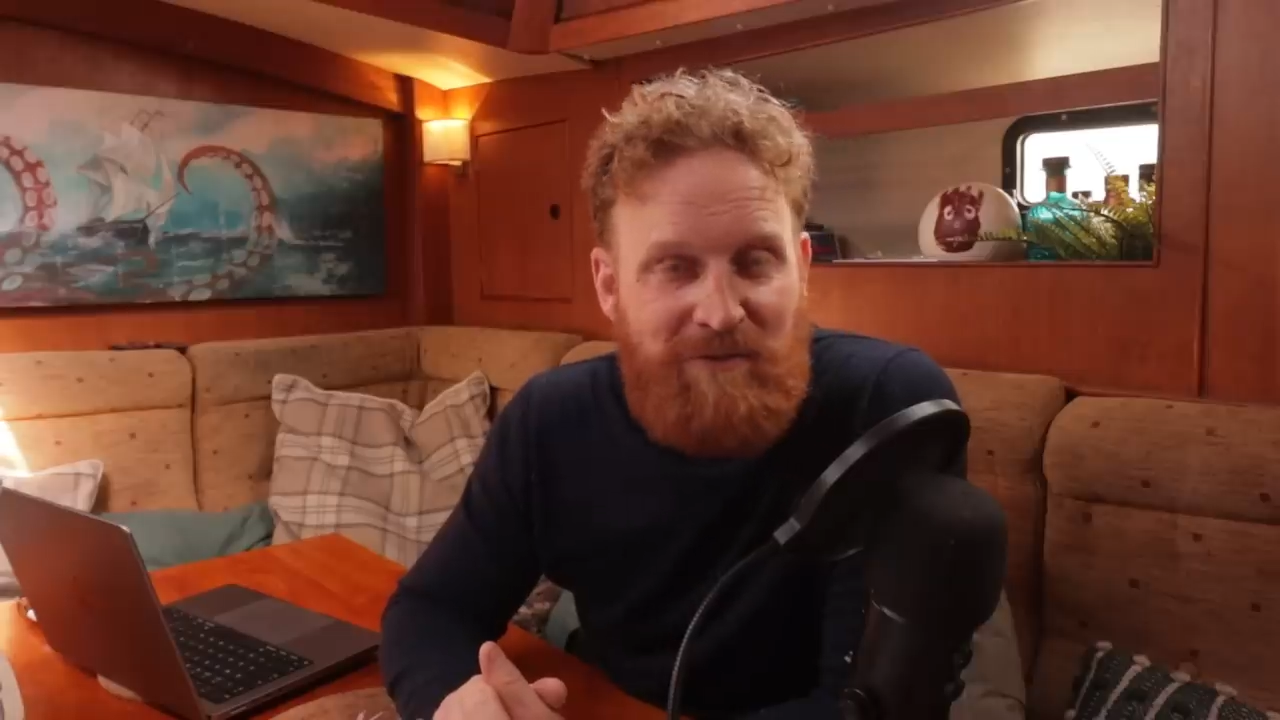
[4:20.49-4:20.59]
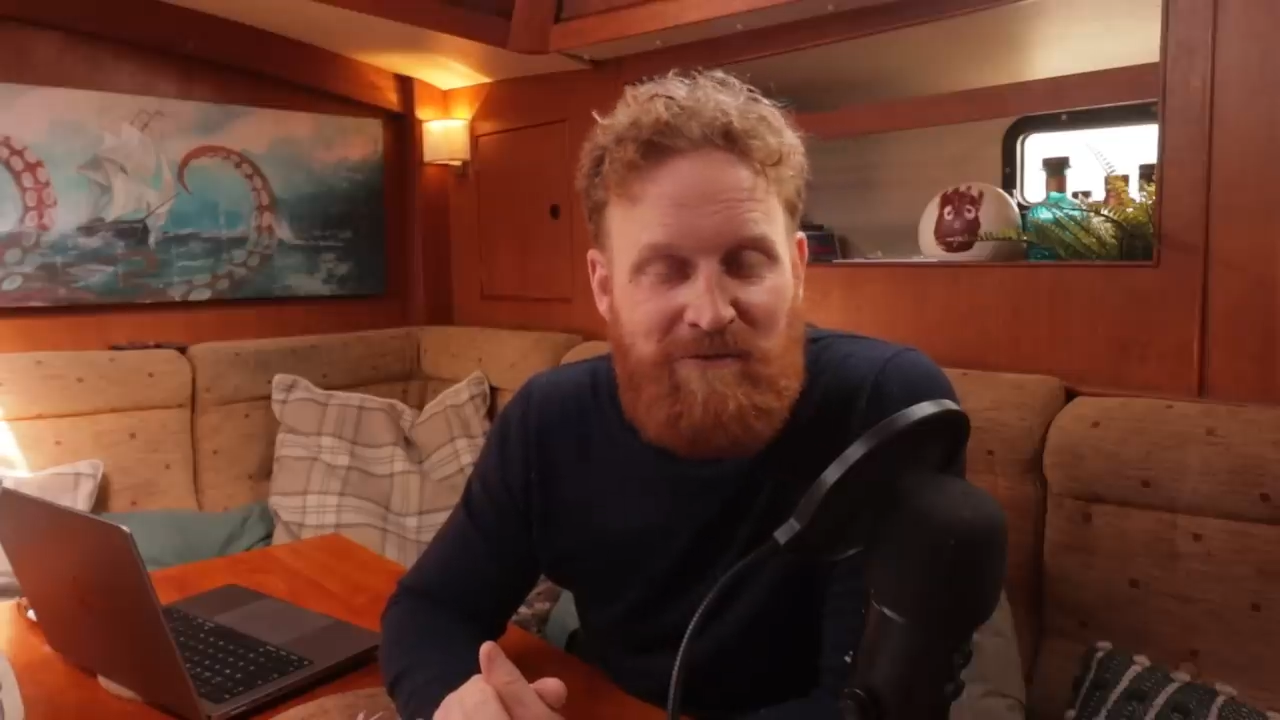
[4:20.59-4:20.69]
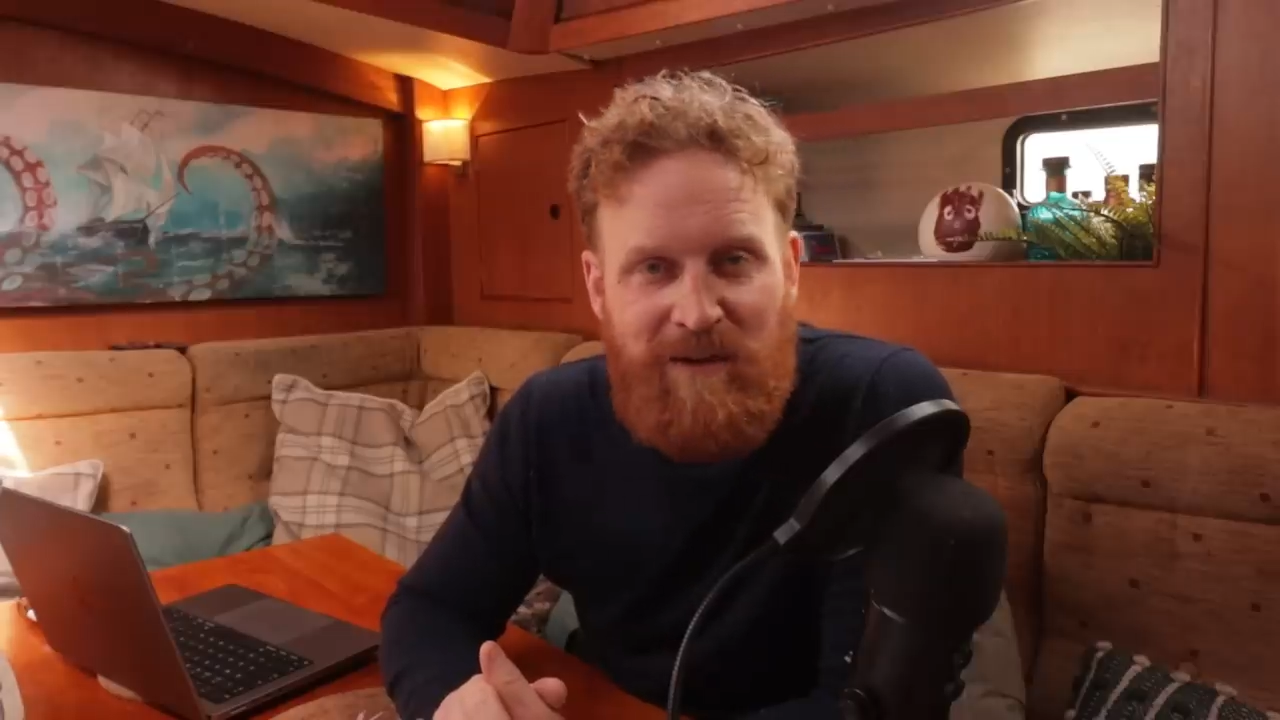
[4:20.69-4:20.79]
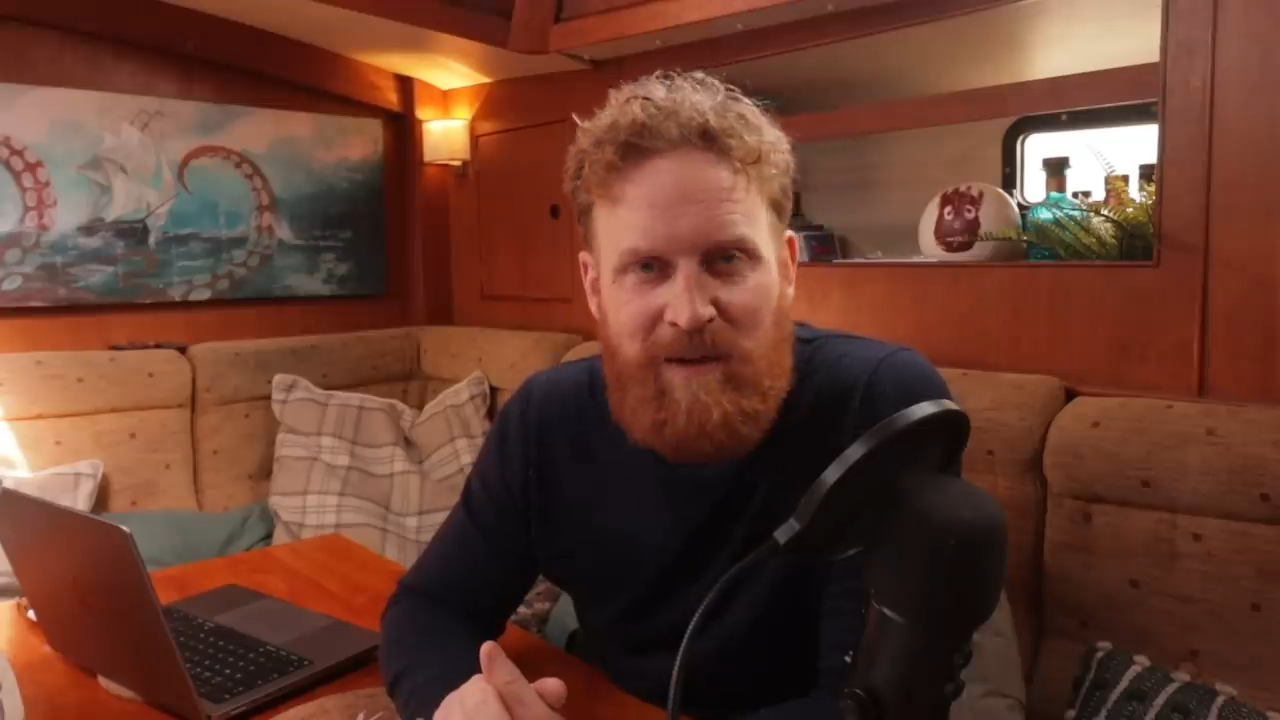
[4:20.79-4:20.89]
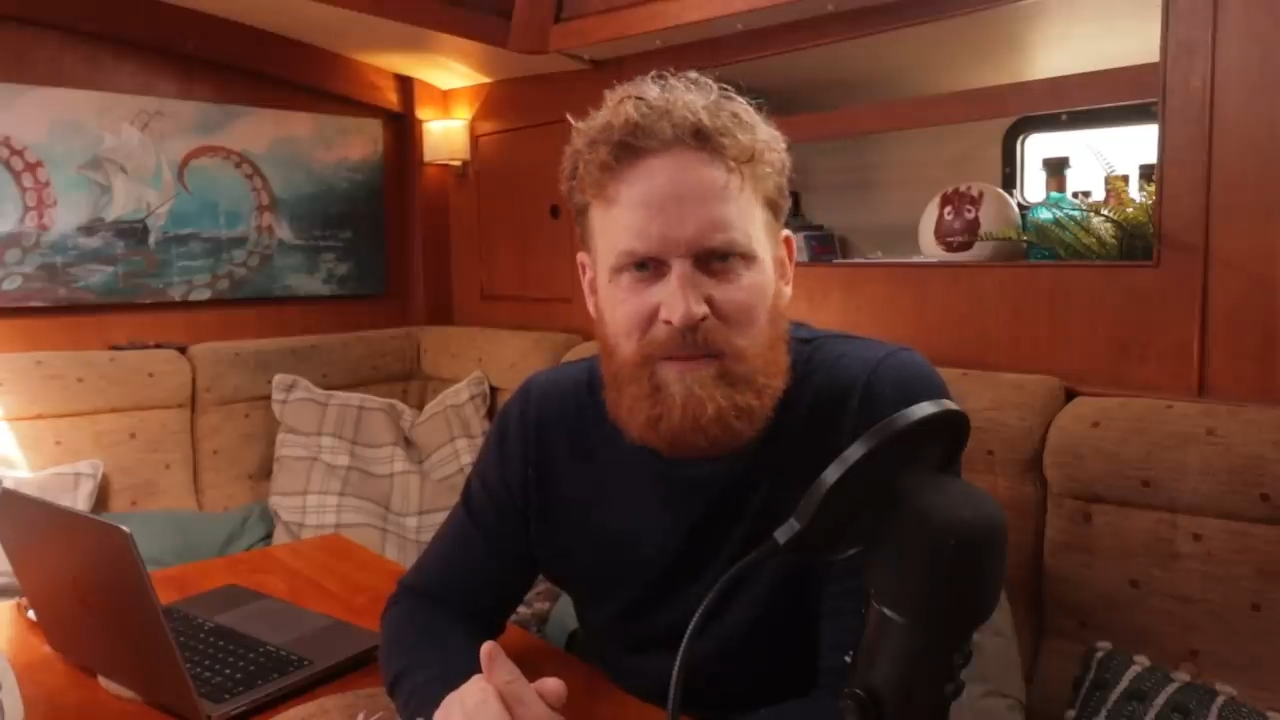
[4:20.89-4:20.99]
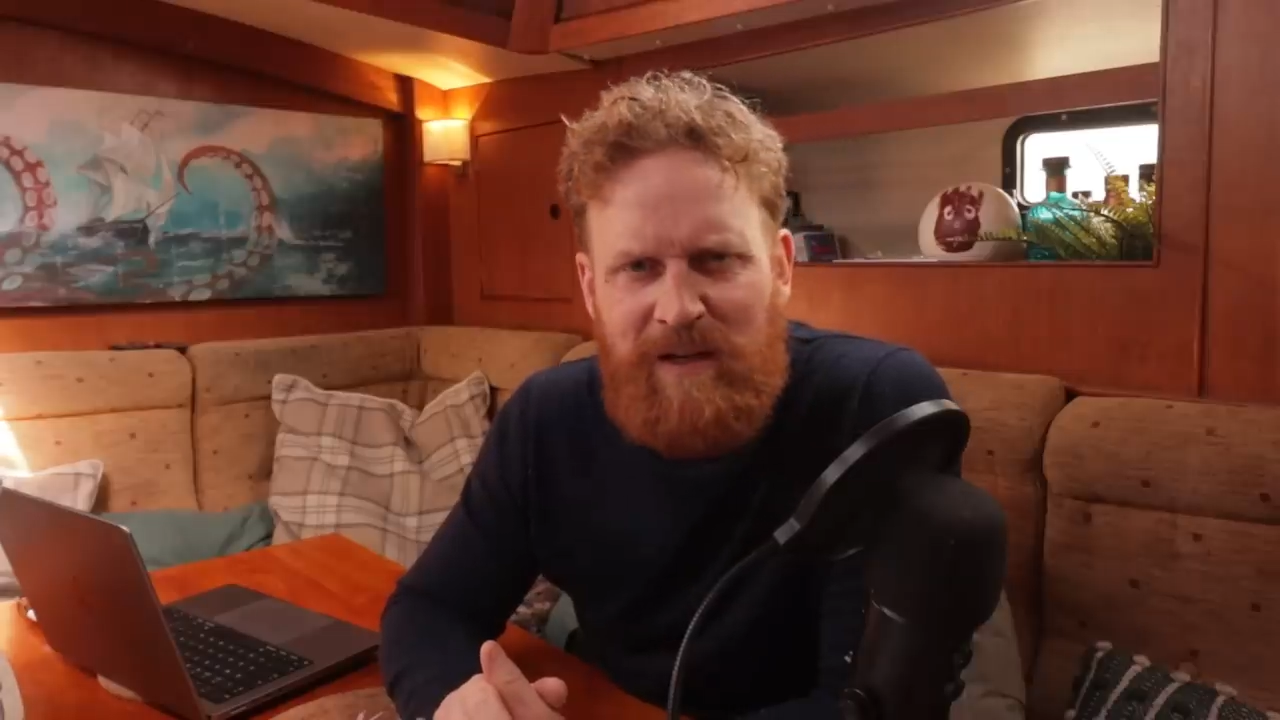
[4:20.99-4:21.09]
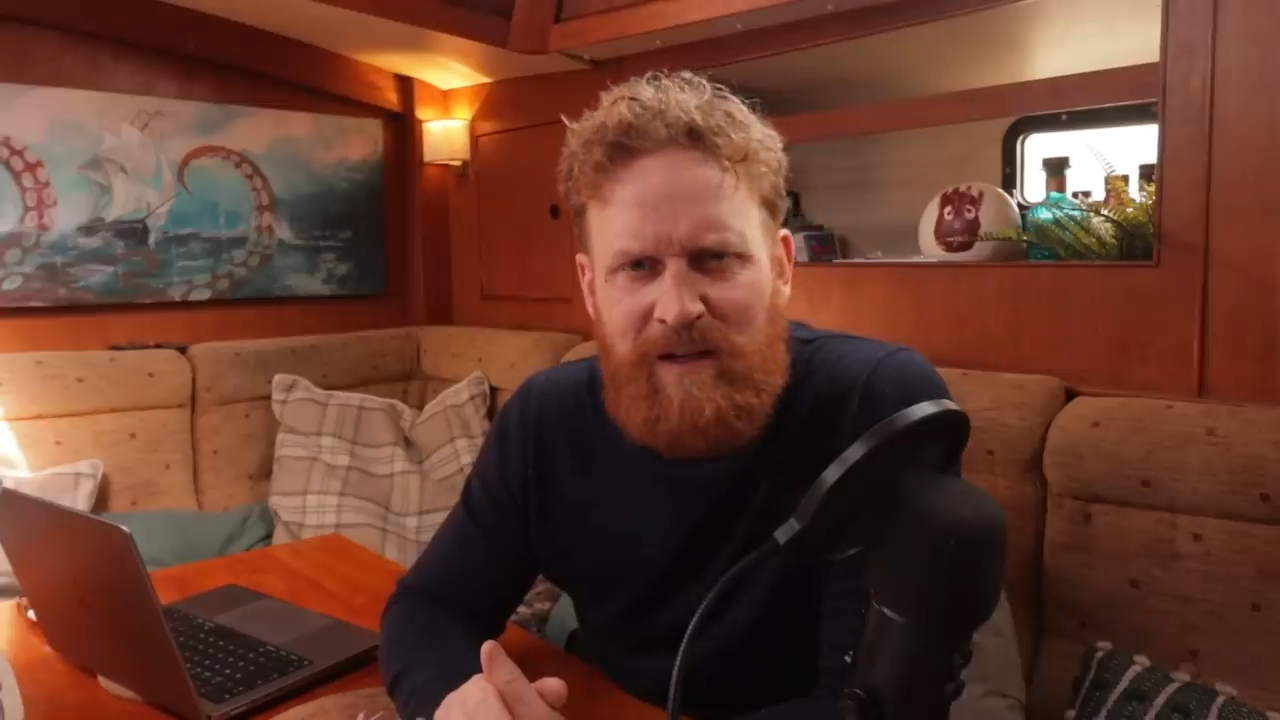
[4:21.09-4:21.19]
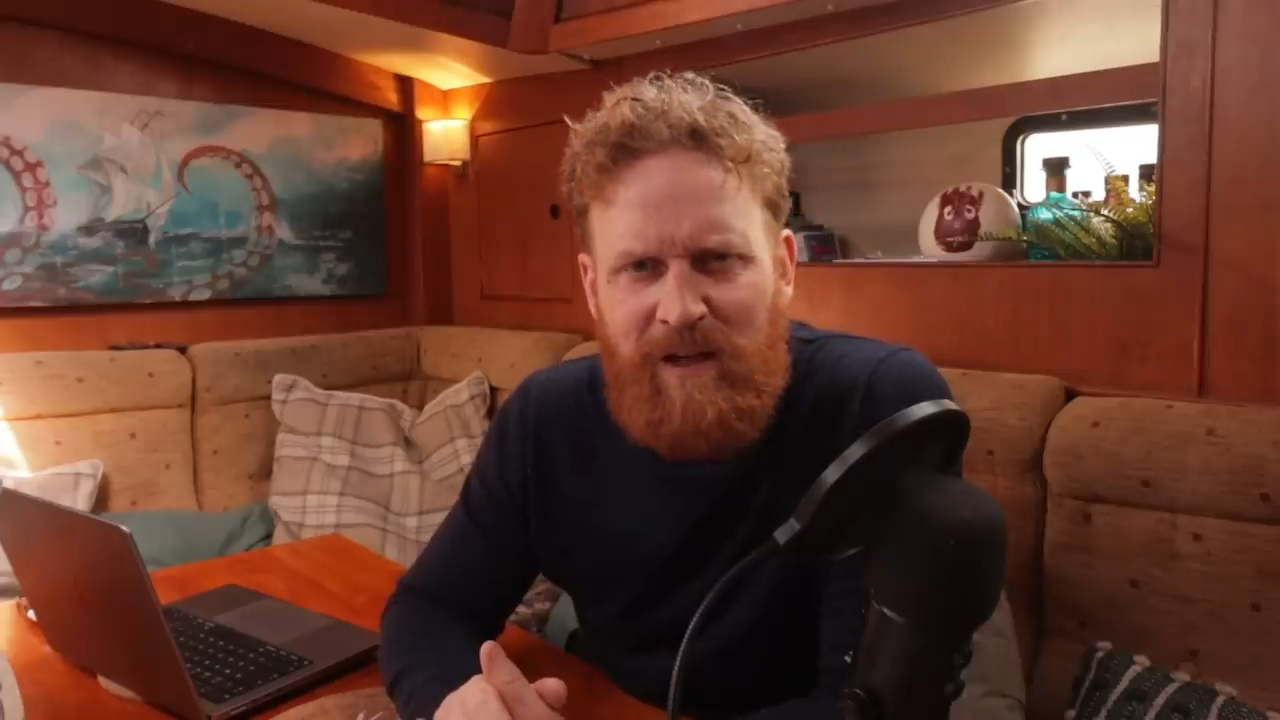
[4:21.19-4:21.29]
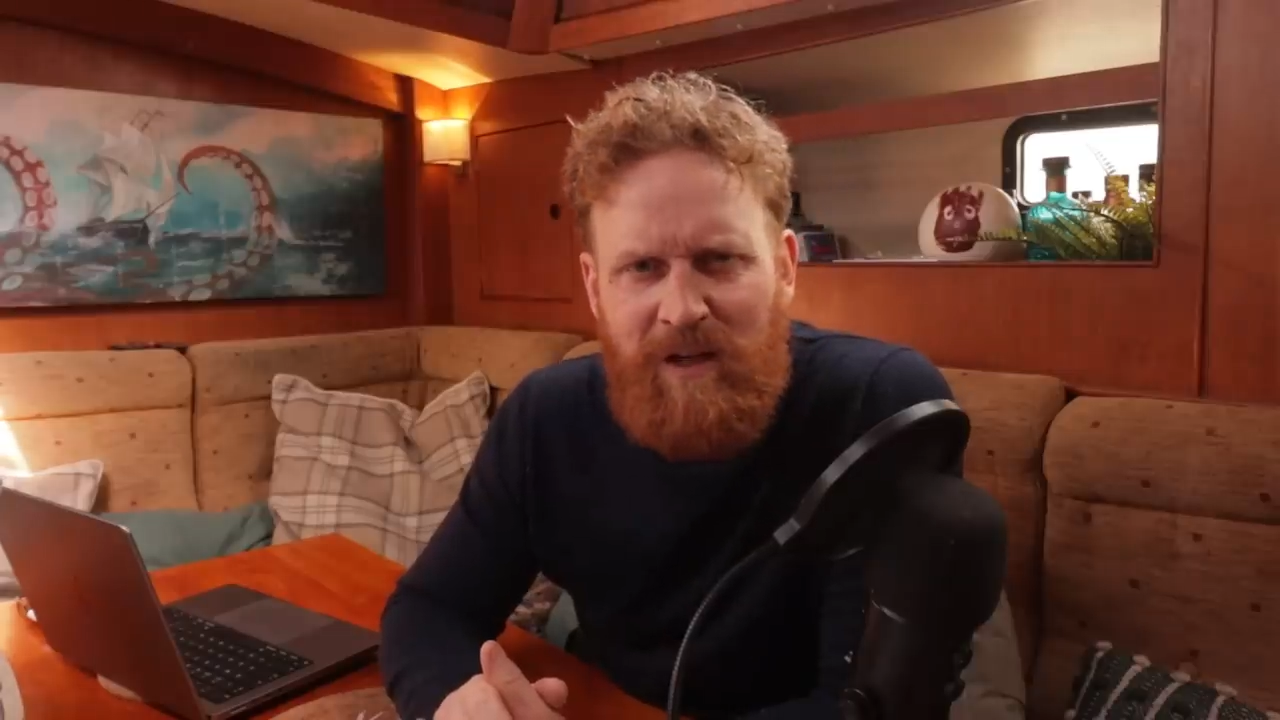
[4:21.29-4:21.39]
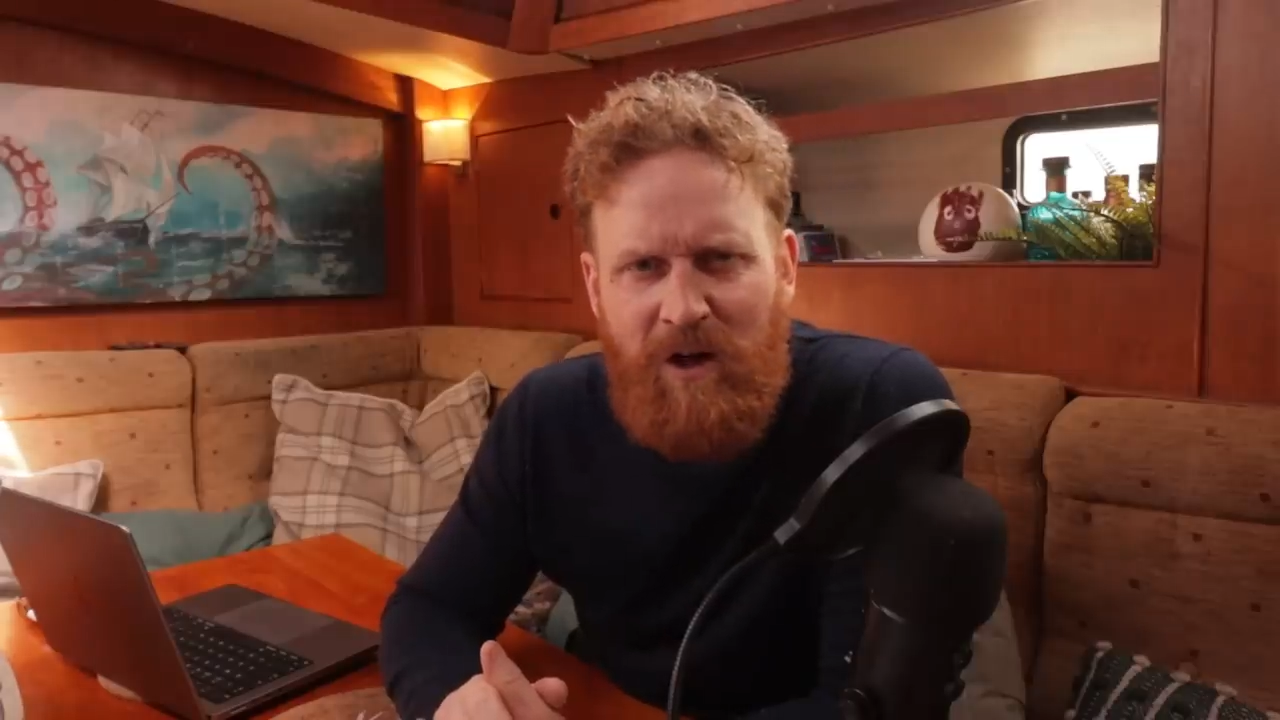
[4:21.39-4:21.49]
and family,